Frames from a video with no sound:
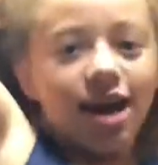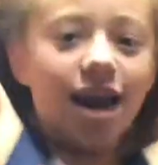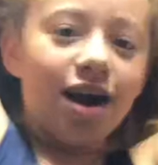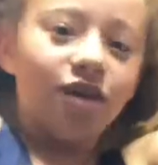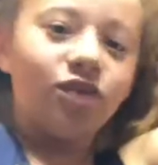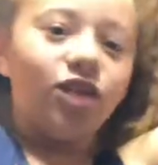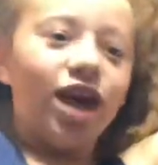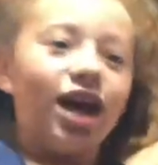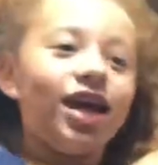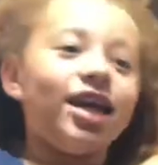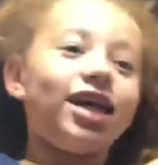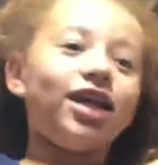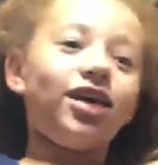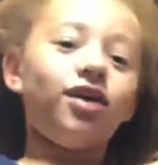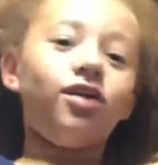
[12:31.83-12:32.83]
Now thank
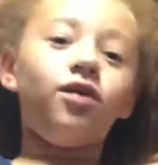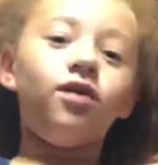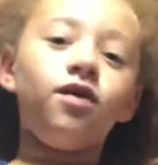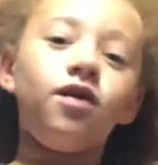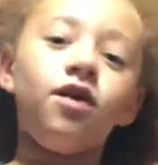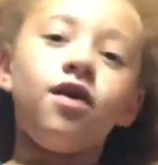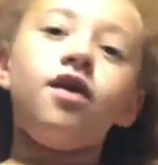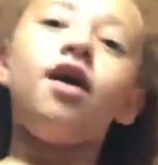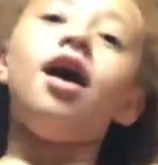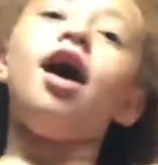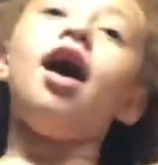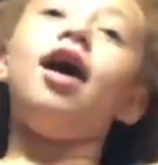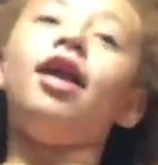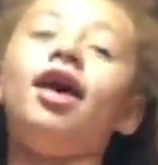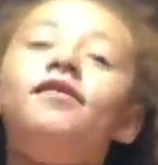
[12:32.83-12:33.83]
you,
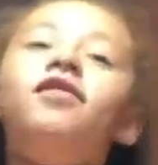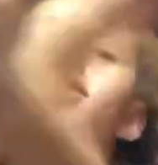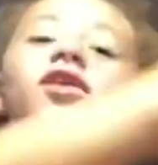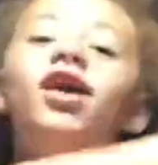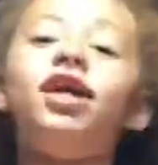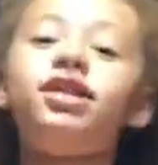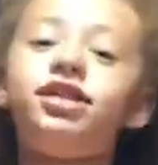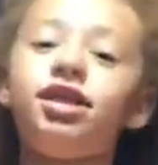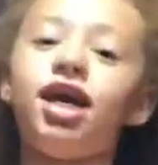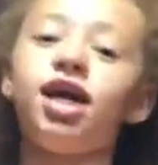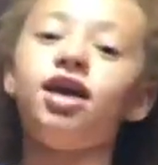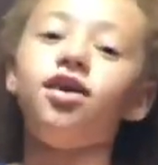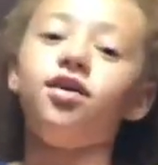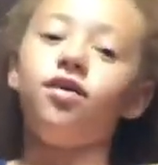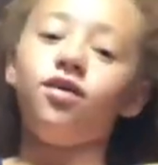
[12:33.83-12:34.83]
and have a great day,
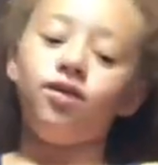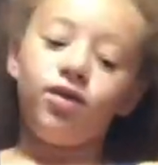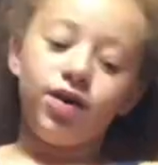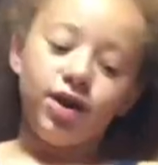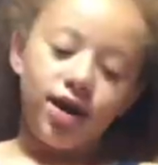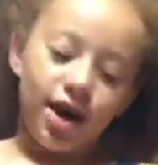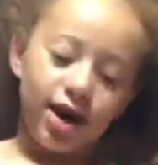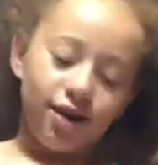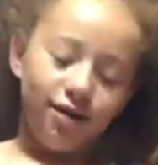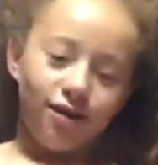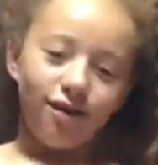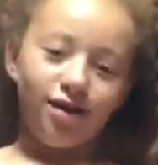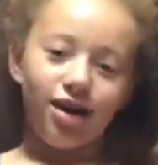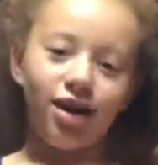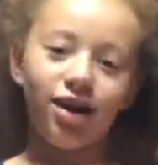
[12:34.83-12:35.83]
or night,
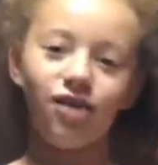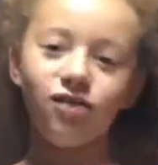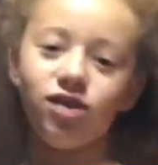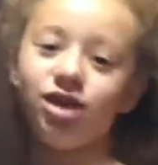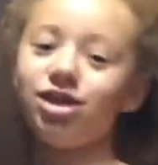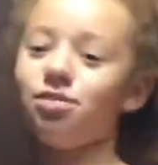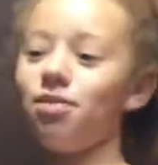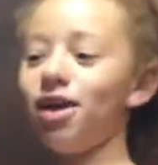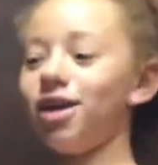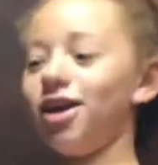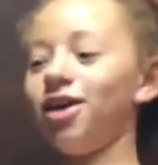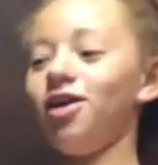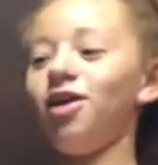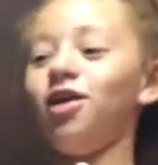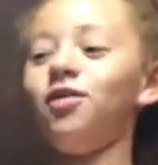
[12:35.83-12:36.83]
or evening, depending
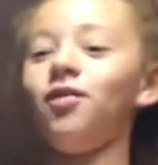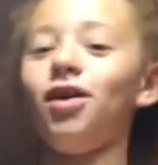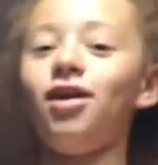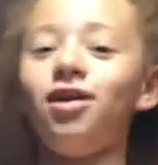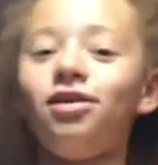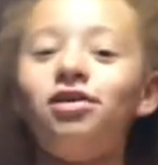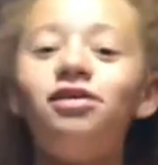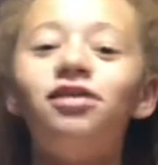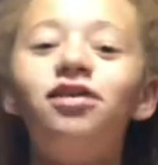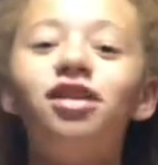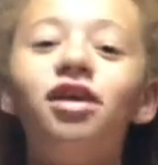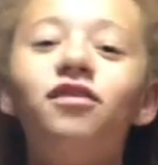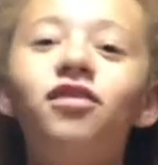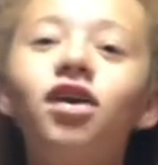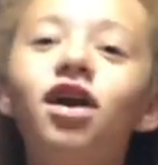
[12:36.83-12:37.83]
on where you
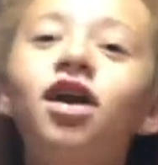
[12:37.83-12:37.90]
live.